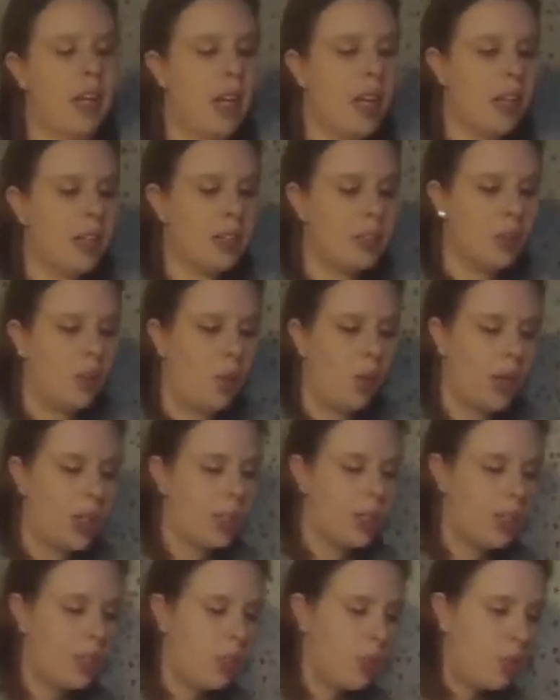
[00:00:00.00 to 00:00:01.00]
is
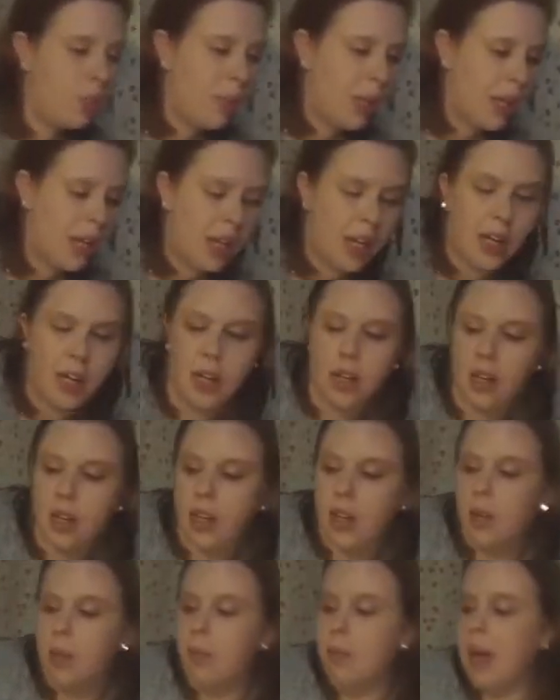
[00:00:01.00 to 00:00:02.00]
going to be
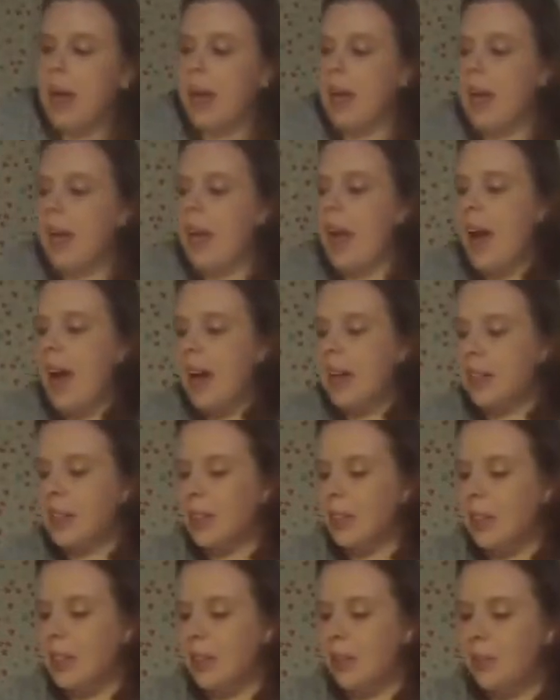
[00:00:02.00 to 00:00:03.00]
making hats.